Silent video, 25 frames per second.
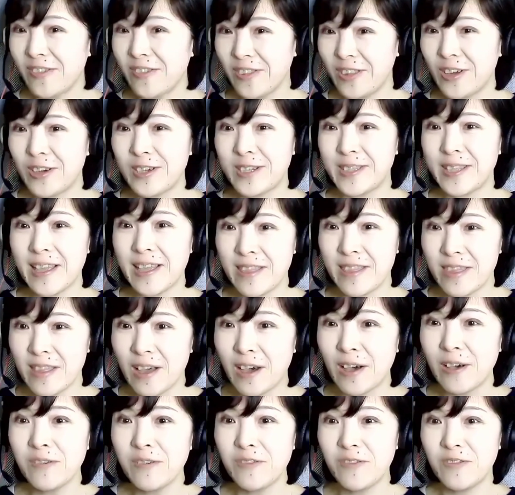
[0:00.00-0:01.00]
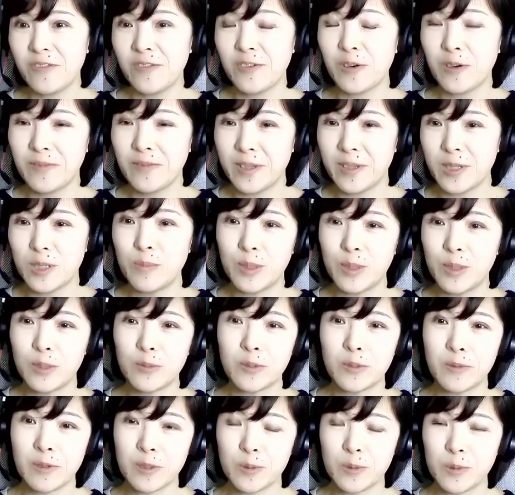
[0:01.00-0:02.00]
There's enough of these mineral
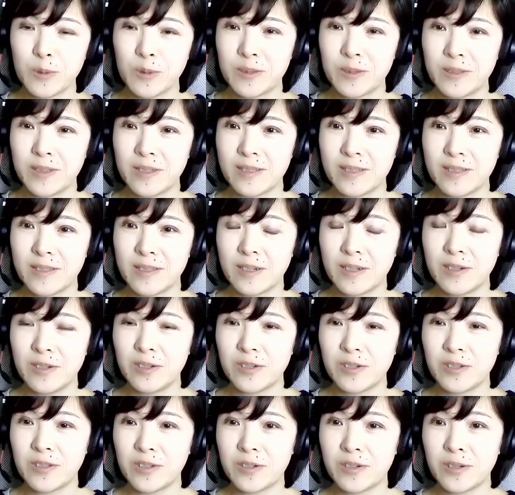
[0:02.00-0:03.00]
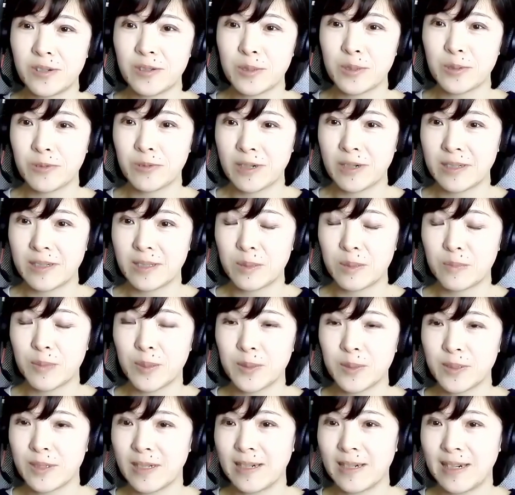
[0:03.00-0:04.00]
resources under the Earth's crust,
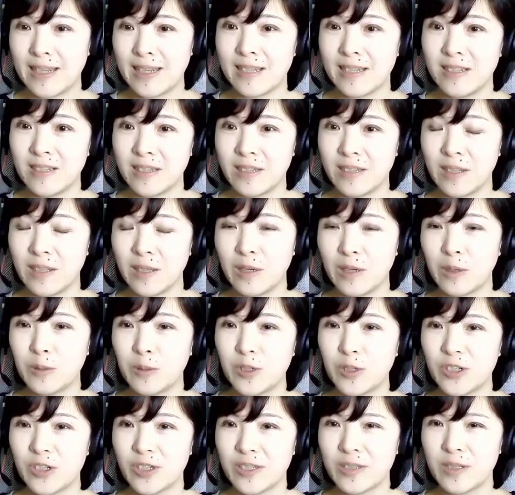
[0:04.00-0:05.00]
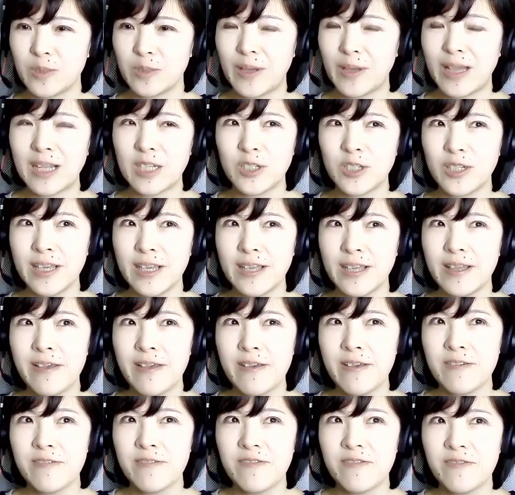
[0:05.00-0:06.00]
both on land and in ocean. So actually,
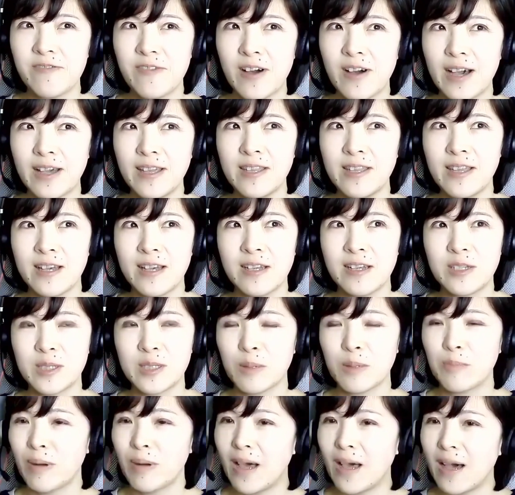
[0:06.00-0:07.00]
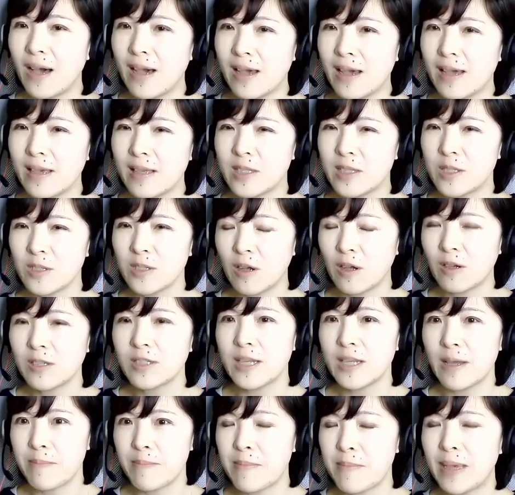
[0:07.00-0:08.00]
finite supply is not
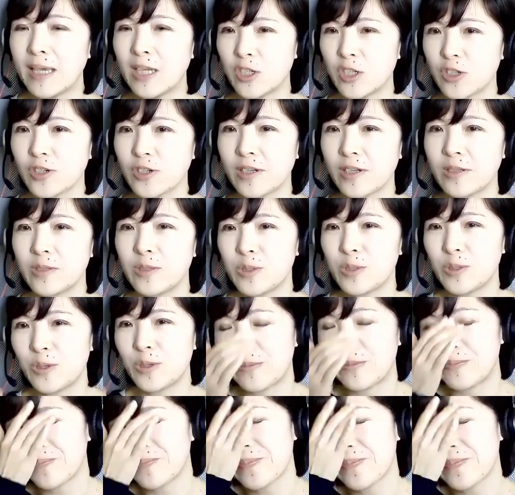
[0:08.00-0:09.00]
a major concern.